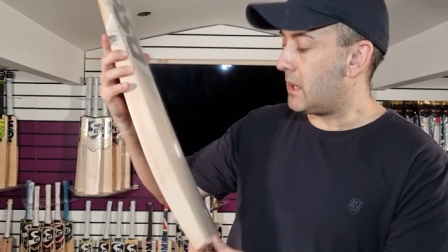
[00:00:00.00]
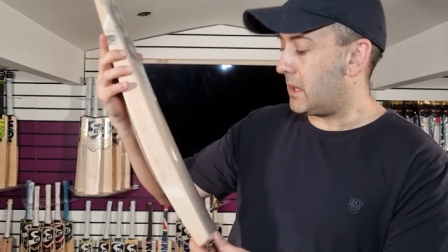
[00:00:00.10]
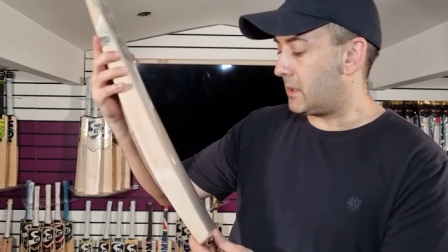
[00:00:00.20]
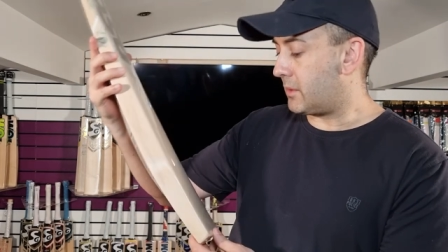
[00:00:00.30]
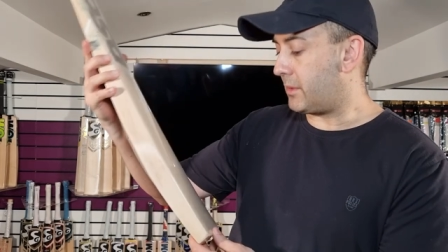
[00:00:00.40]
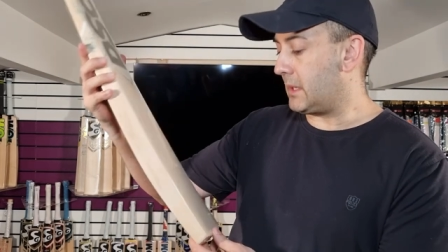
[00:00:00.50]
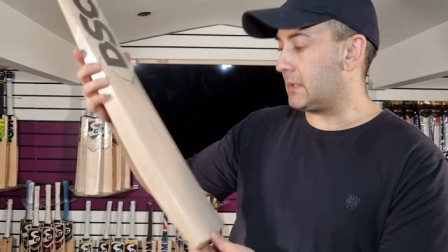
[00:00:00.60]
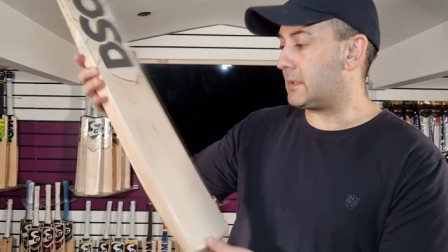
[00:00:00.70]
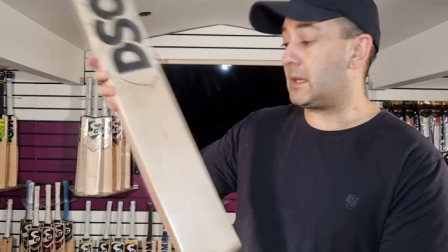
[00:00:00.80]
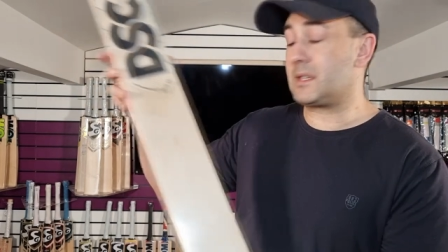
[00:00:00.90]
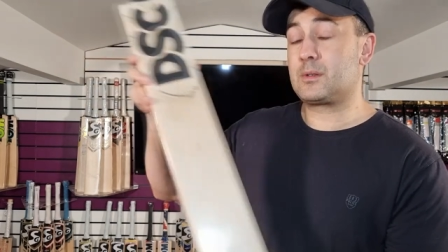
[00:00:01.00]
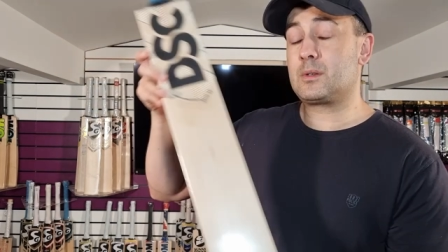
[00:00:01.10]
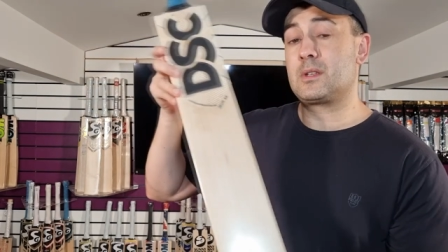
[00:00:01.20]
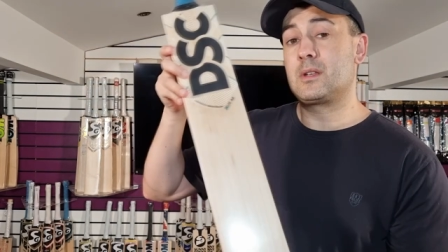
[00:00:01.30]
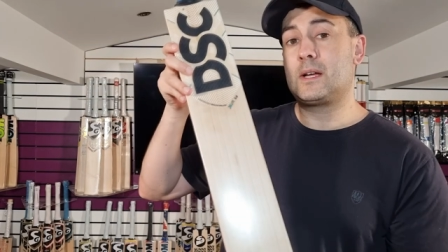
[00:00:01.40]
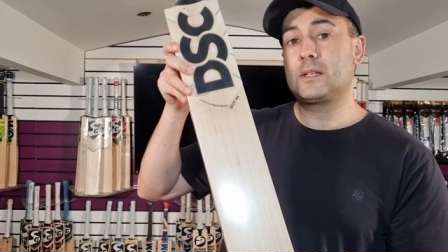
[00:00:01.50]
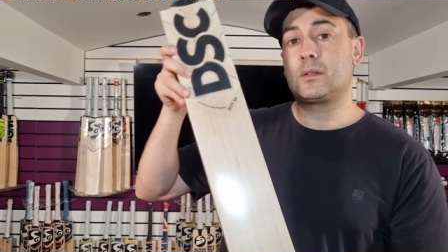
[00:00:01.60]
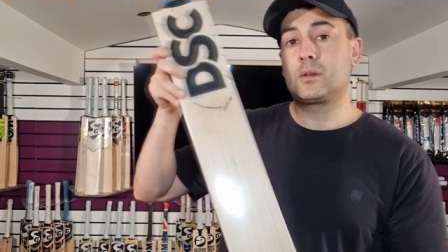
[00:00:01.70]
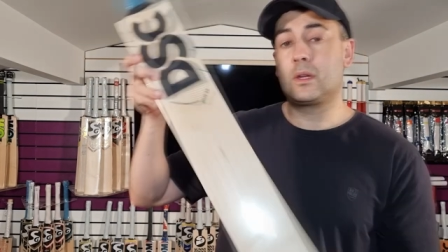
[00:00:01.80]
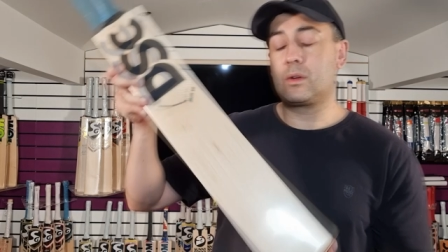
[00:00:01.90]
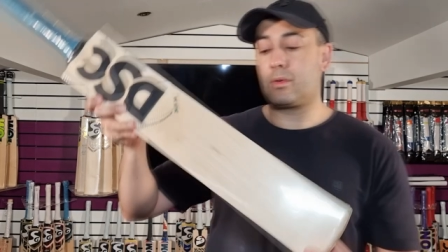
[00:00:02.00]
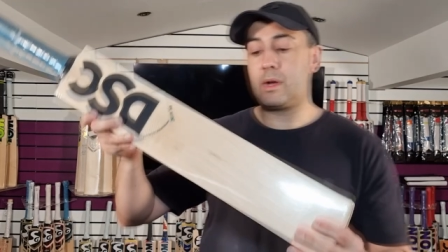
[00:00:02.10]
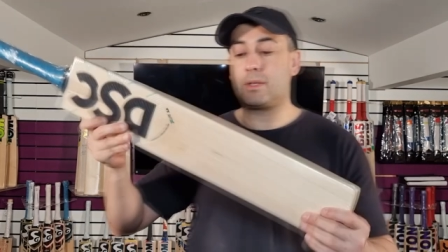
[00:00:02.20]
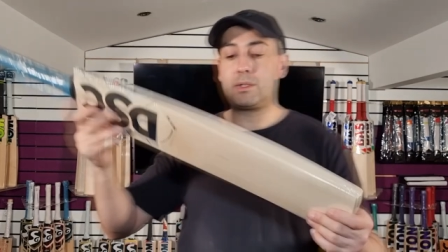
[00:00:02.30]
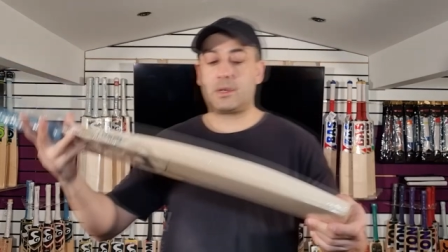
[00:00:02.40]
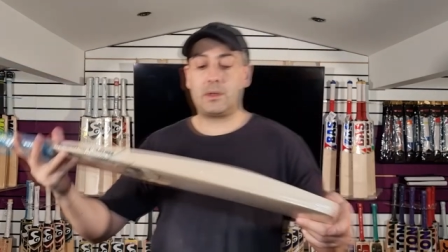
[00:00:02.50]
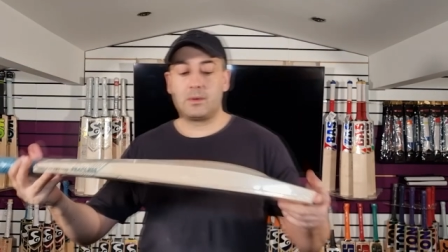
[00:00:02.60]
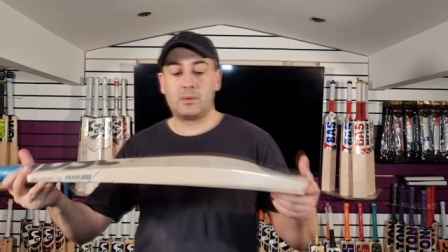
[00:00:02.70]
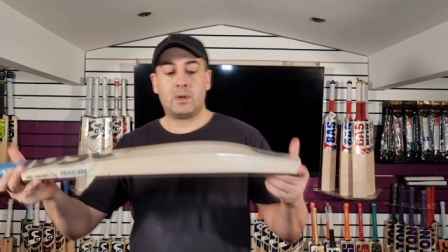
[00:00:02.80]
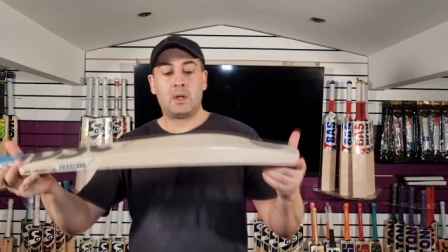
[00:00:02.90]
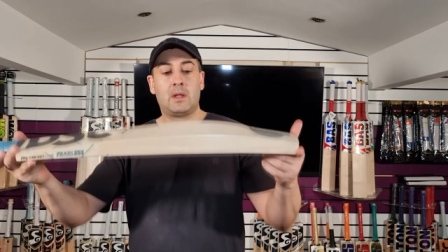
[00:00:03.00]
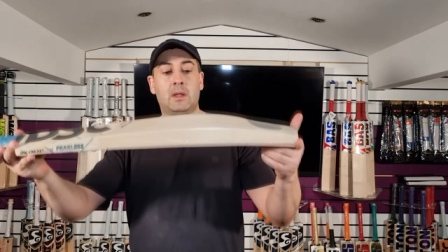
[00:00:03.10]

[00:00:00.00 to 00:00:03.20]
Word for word: in the grains there. So it's a nice looking grade two.